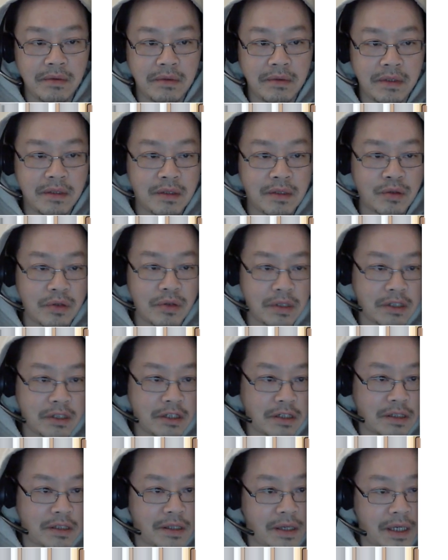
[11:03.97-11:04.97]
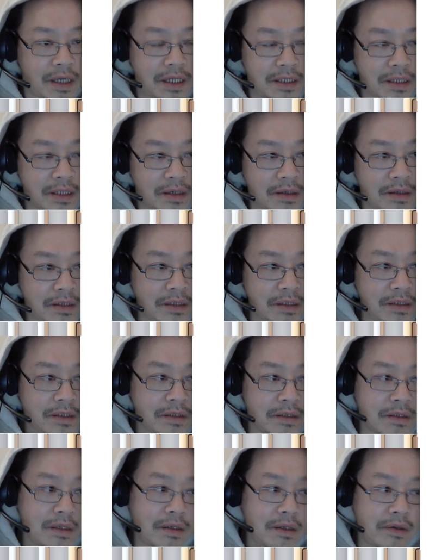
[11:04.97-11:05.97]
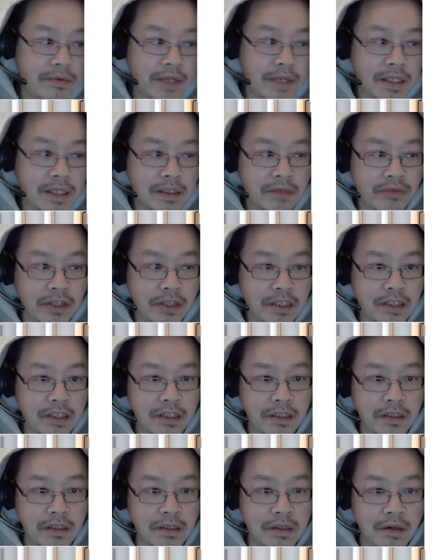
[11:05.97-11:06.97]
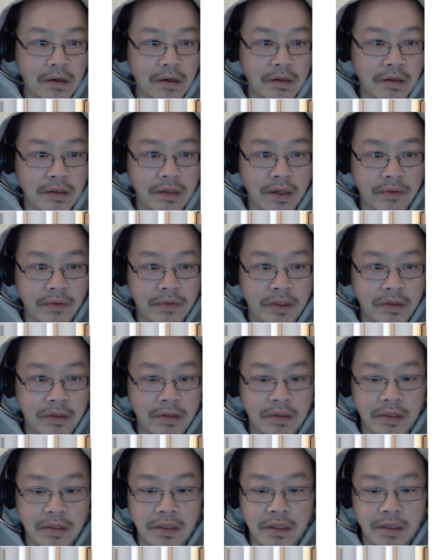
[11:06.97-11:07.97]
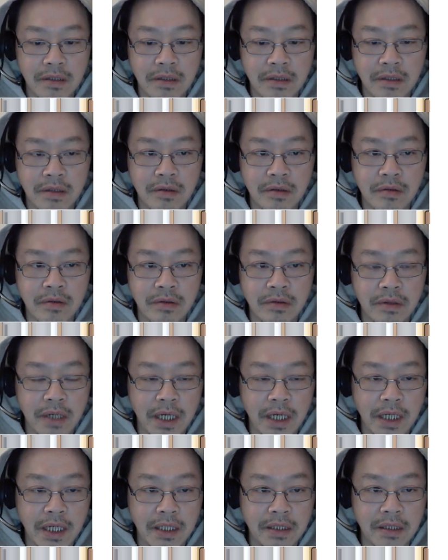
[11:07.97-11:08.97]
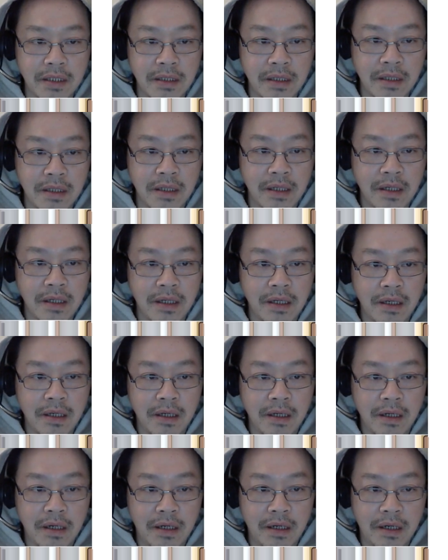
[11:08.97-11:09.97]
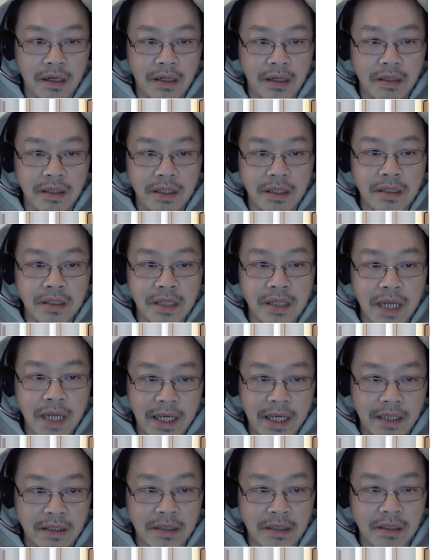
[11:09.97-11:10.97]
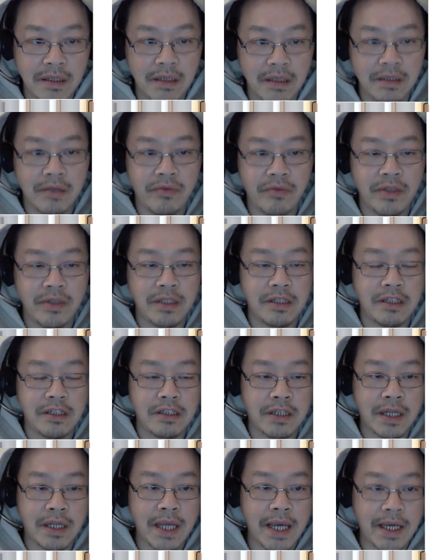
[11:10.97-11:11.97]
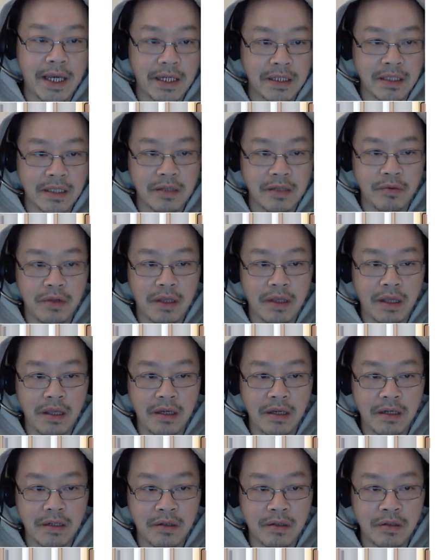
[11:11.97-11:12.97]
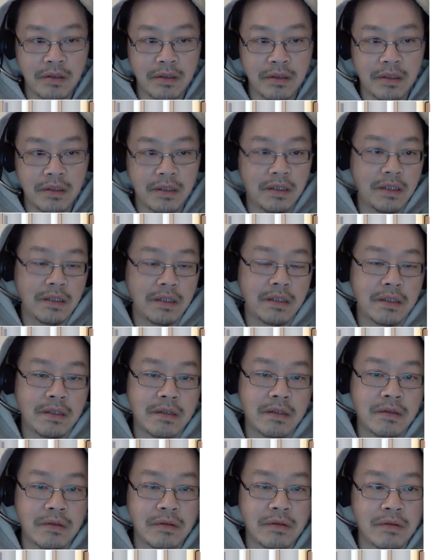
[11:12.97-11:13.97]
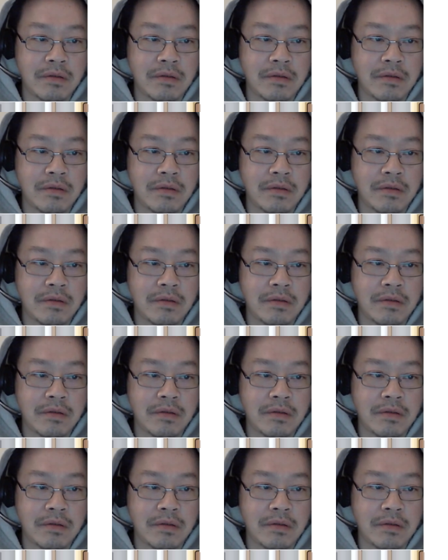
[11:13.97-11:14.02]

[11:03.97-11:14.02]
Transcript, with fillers: structure of SVG. So all you have to do is just to create these tags, SVG tags with their coordinates, to